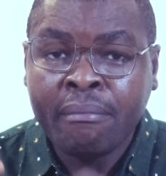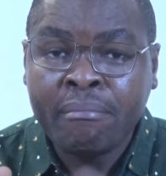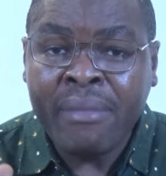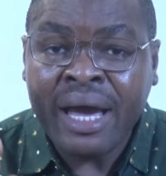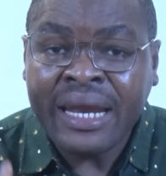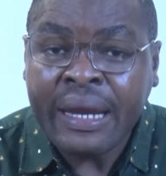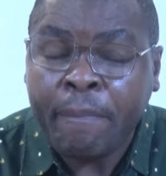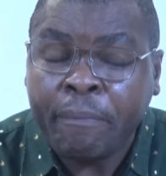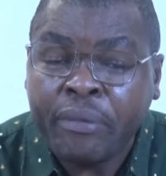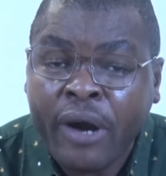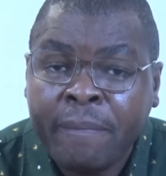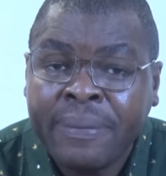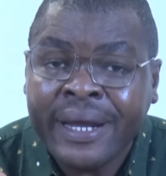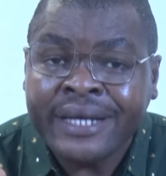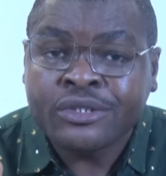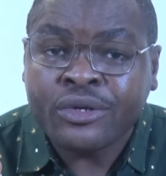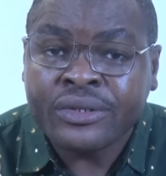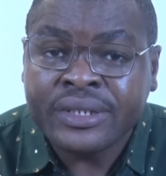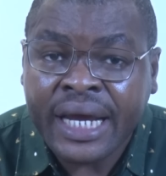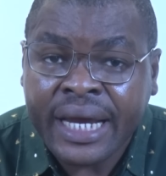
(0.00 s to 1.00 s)
Many
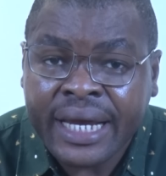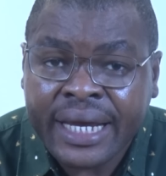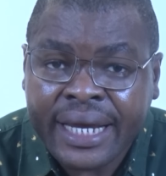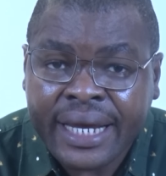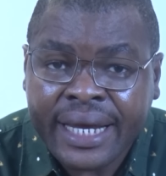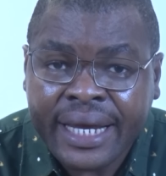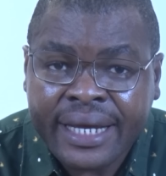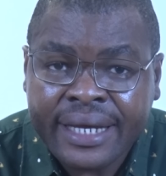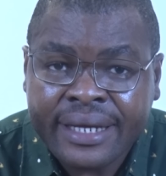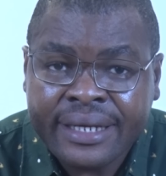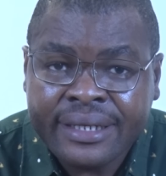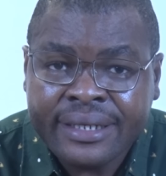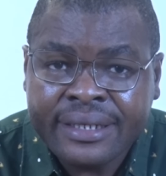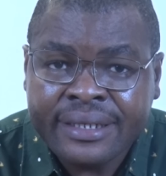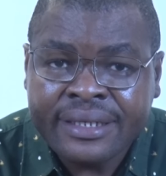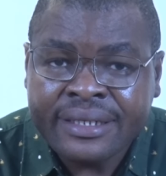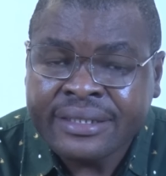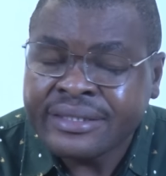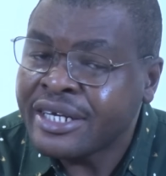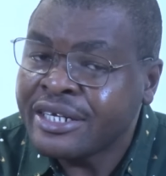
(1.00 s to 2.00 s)
problems today
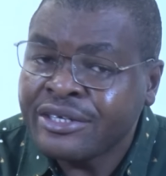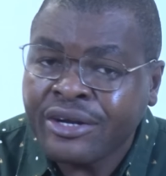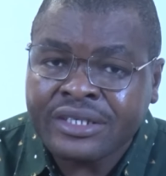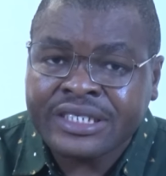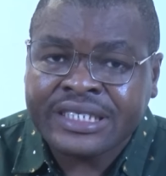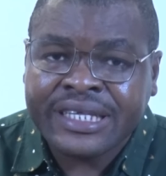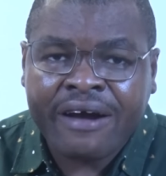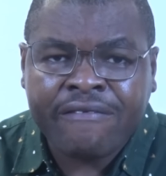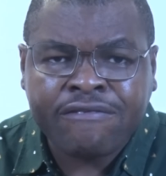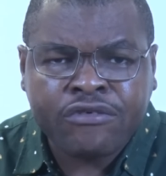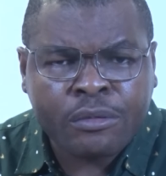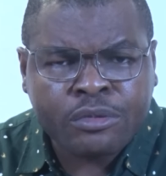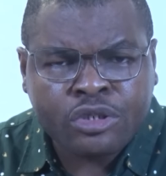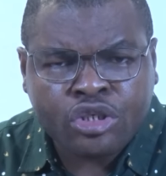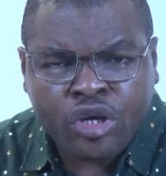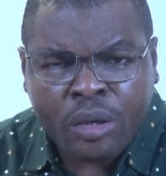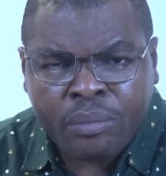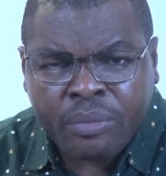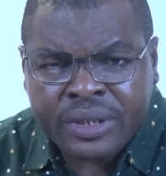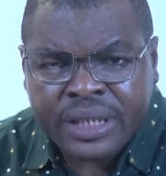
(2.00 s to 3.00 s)
did not start from
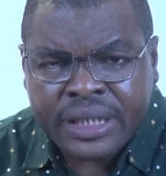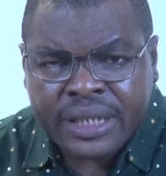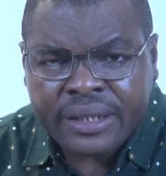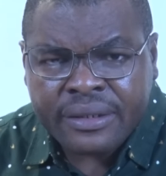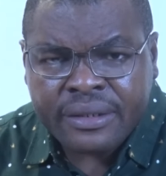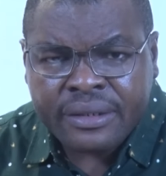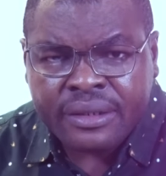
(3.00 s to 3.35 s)
somebody.